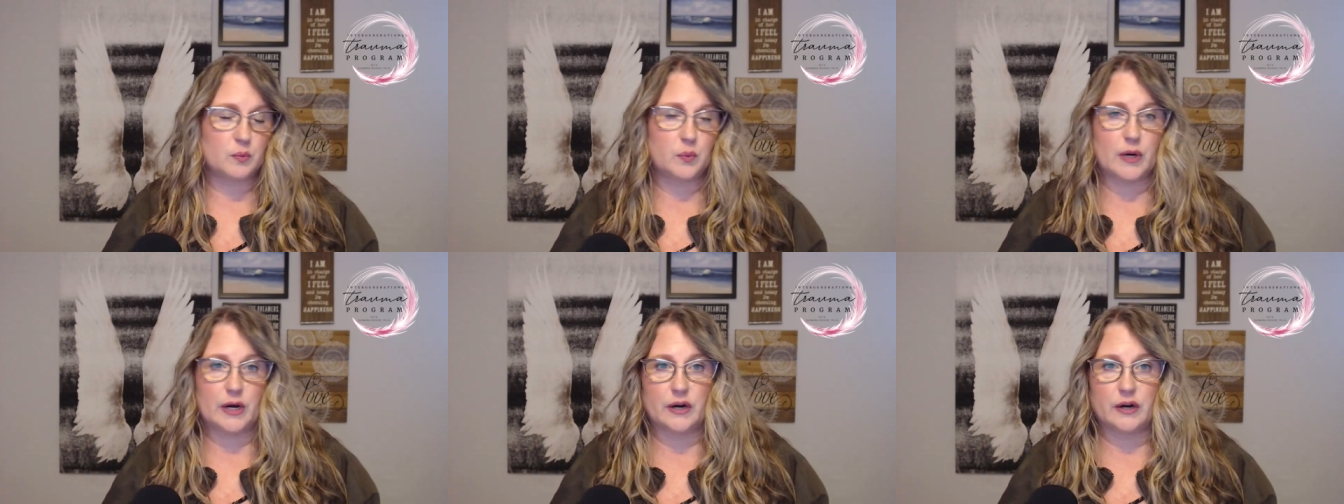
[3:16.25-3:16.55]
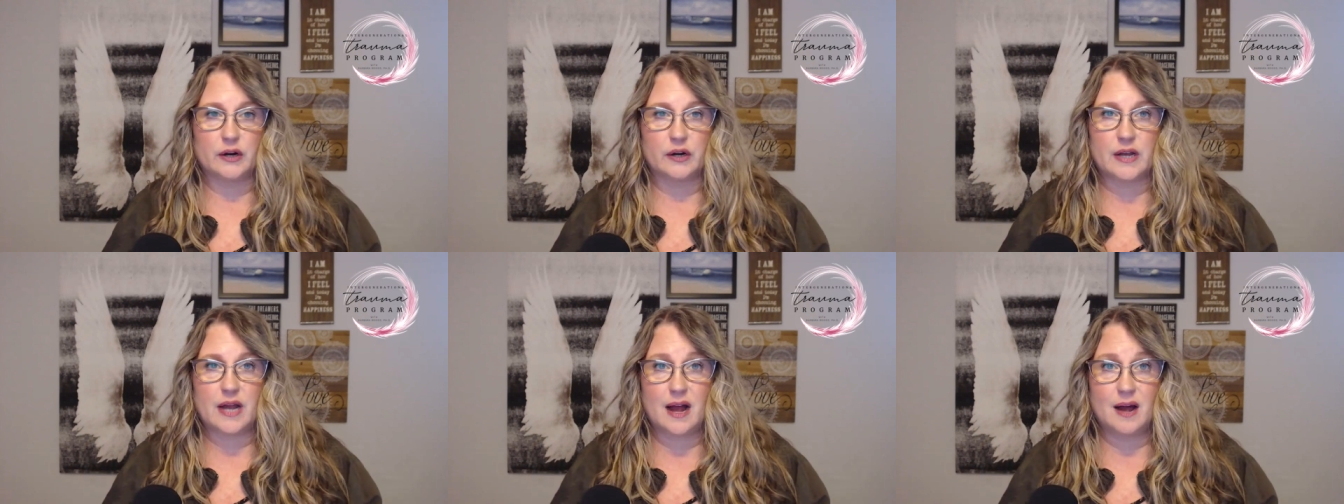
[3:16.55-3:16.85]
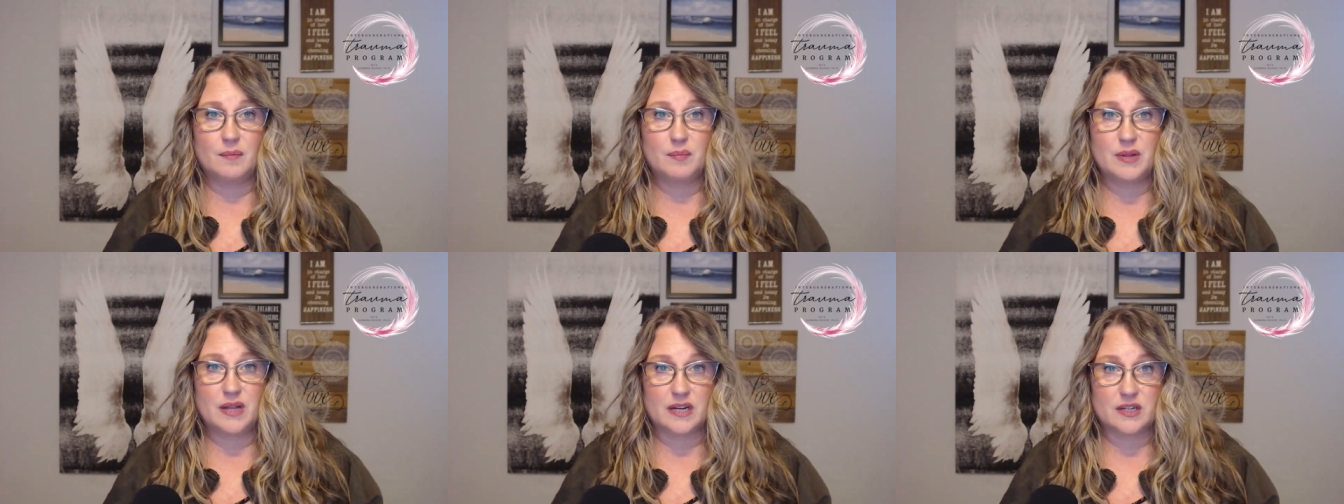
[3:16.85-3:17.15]
where
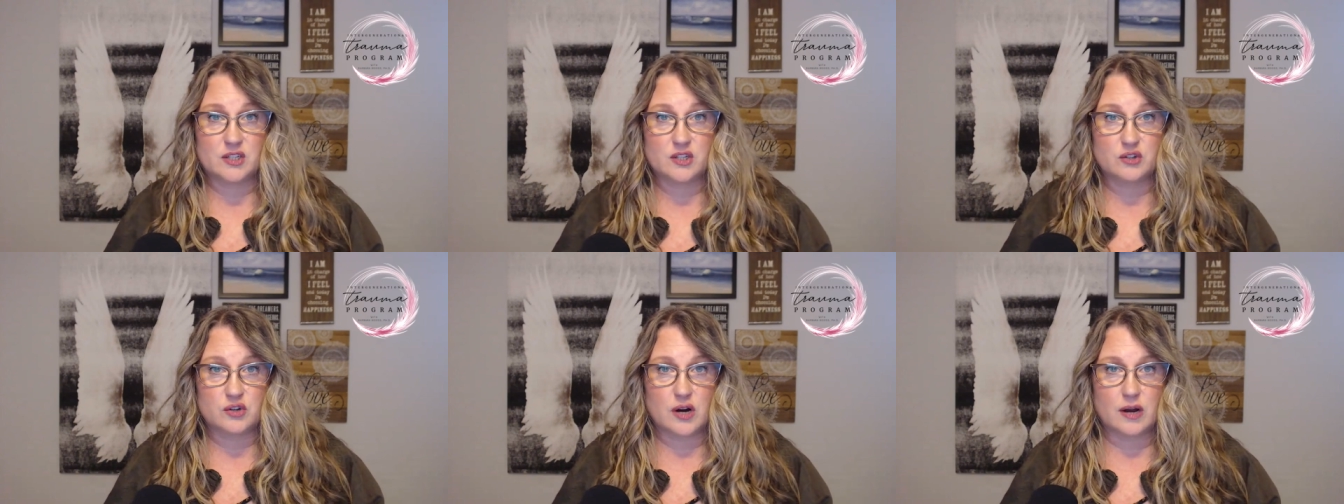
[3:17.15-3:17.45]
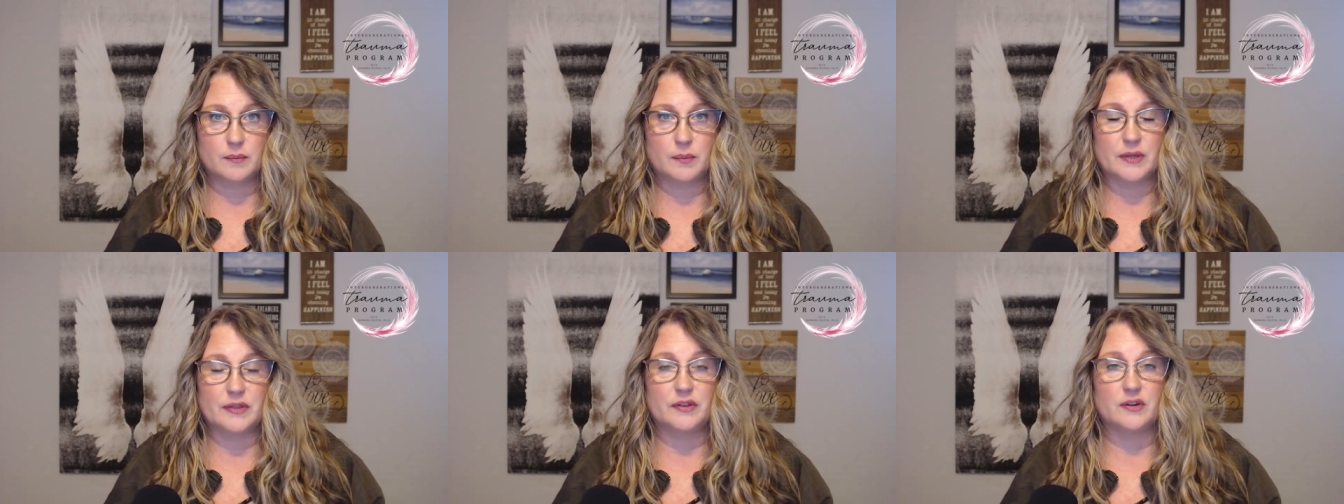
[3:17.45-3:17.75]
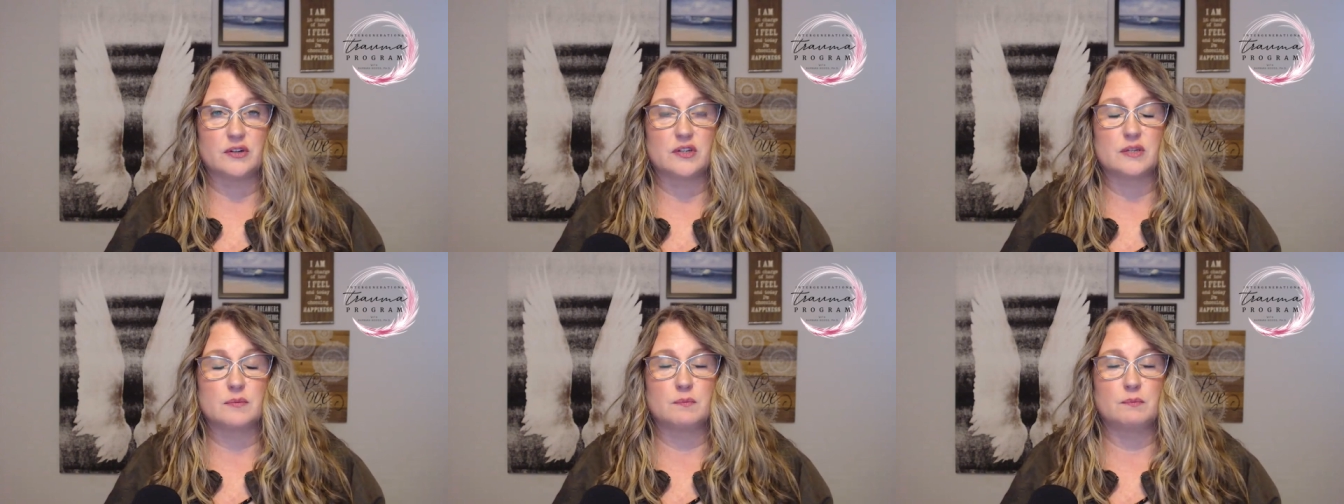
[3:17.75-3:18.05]
complex trauma,
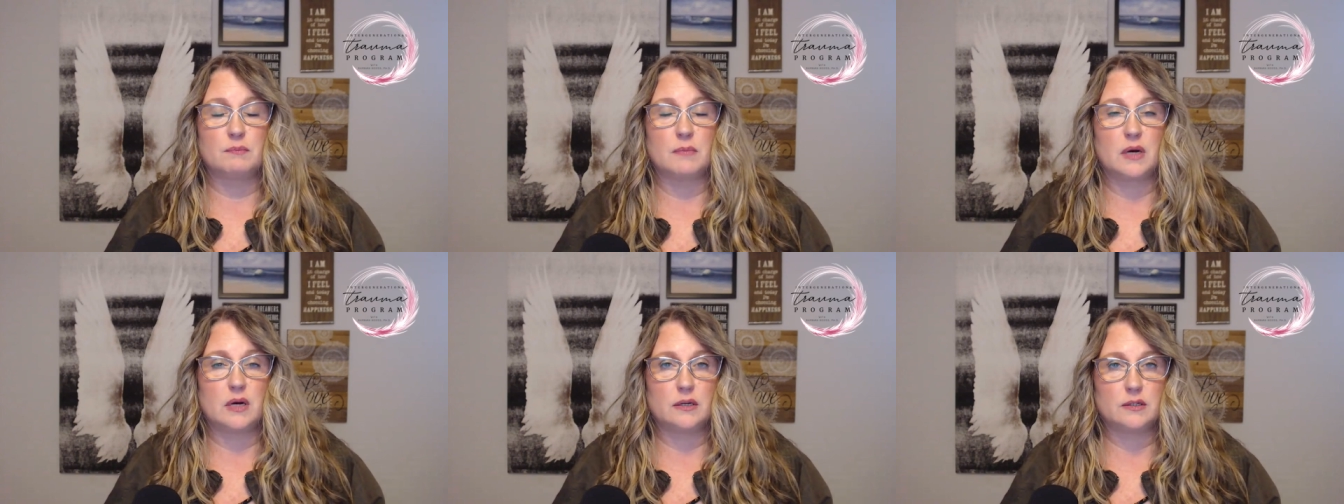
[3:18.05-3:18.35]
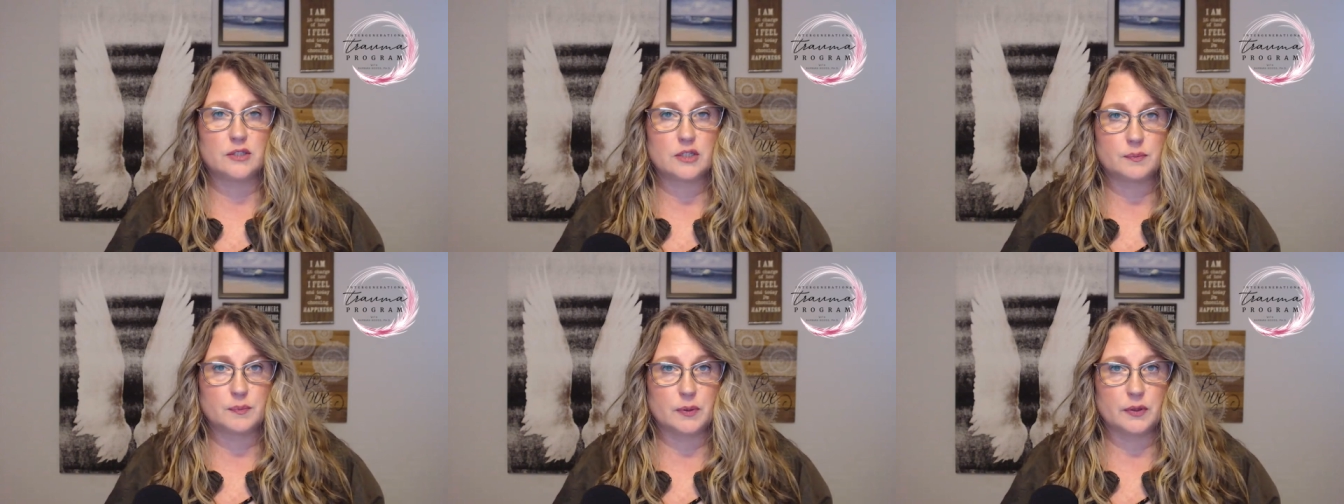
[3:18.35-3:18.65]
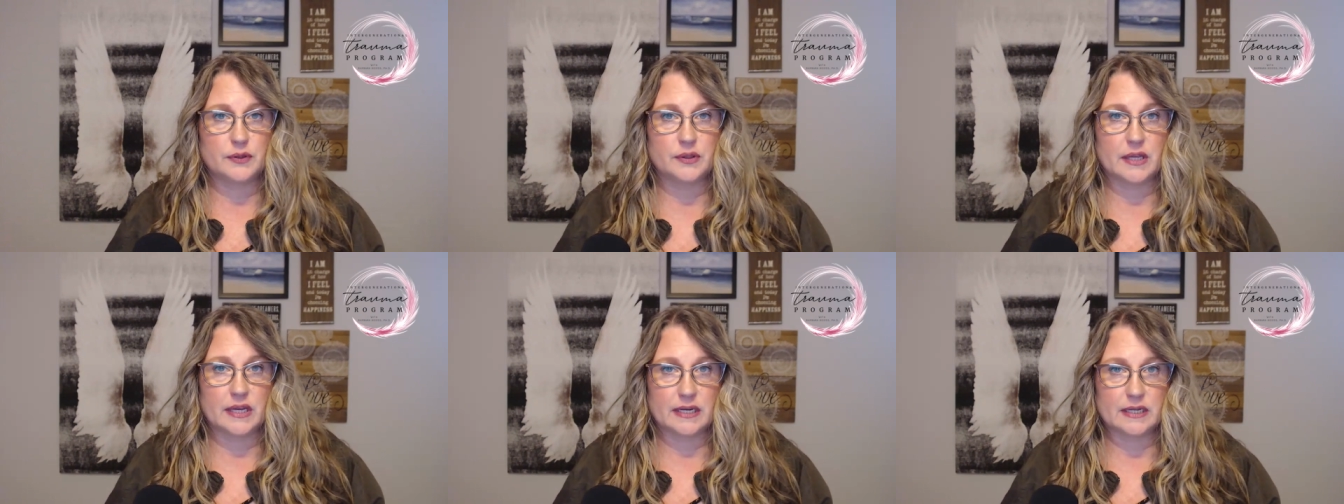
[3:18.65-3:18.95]
there's multiple
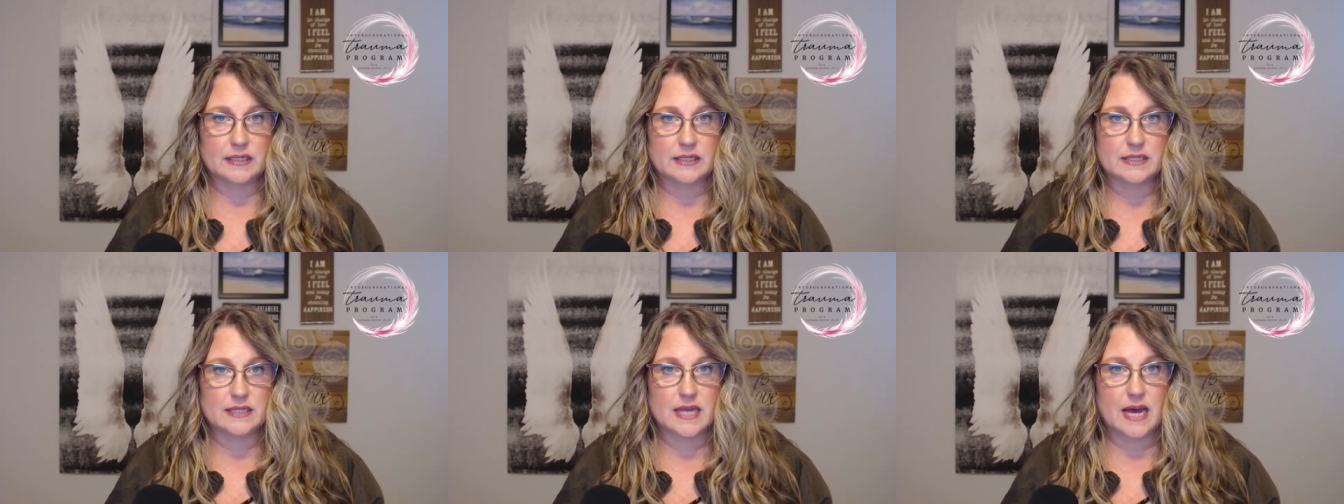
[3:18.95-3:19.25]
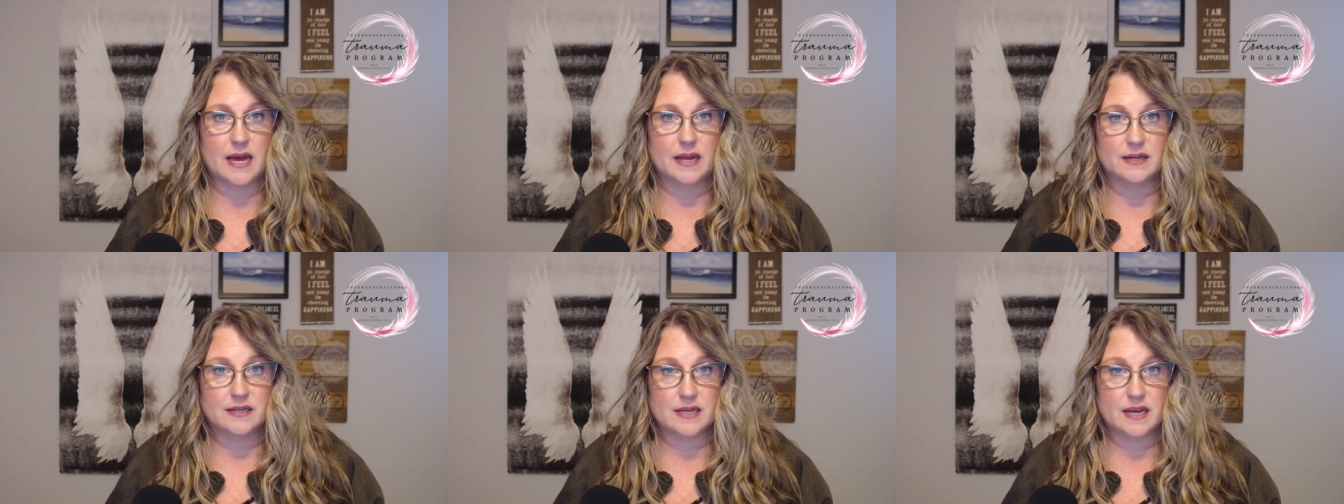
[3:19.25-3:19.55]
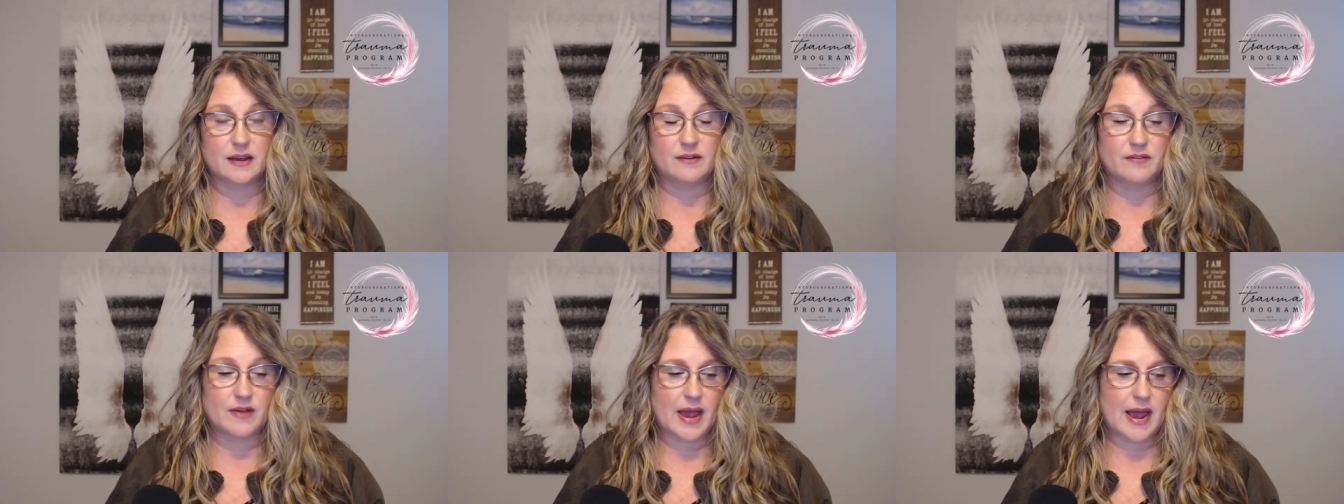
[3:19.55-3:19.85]
things that
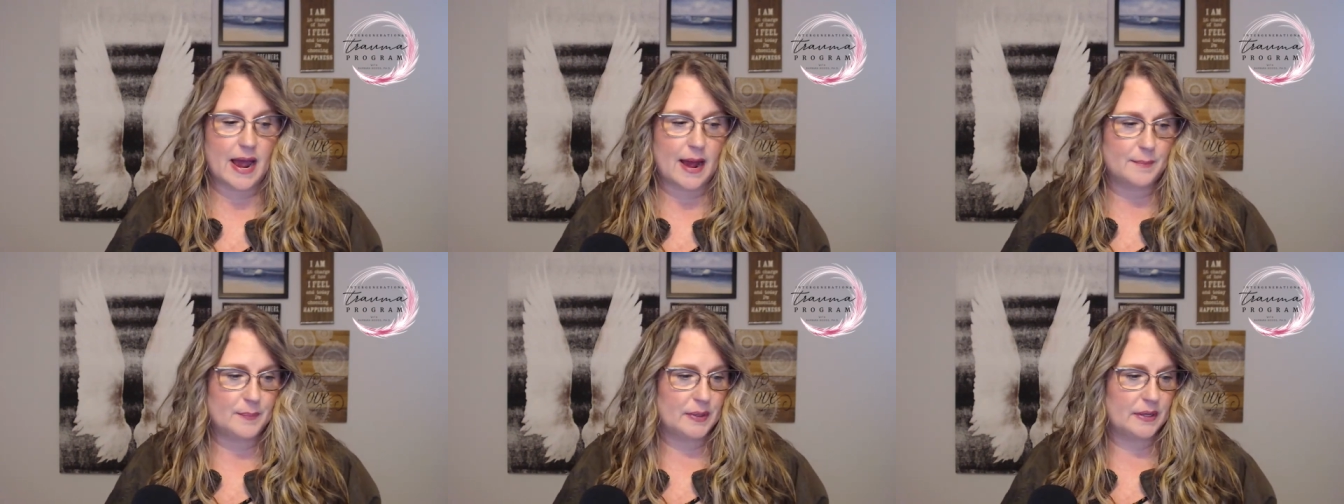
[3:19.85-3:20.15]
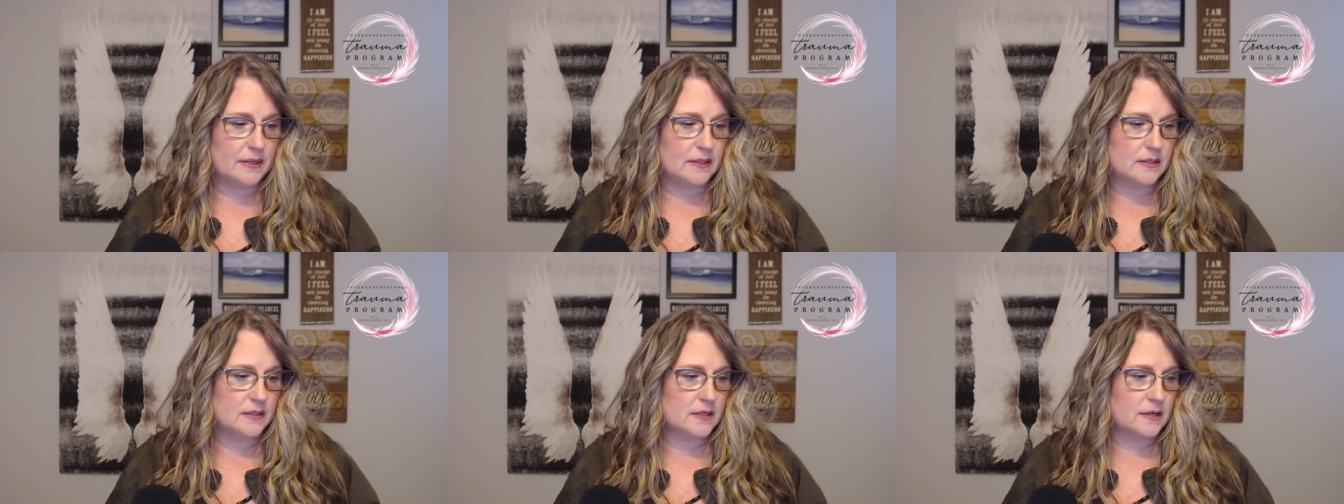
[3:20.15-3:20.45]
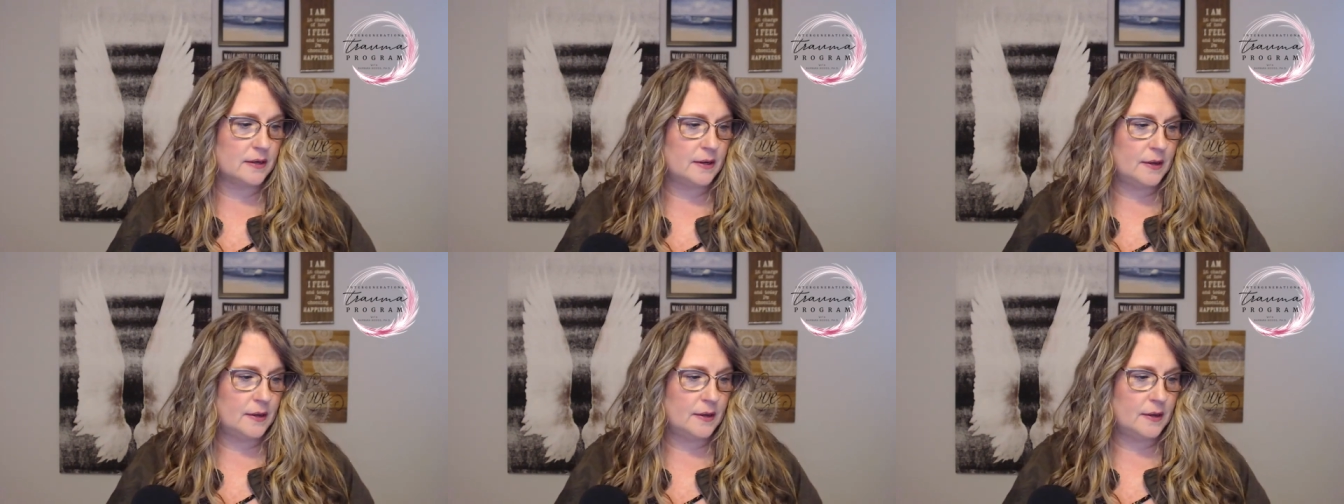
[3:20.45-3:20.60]
have happened.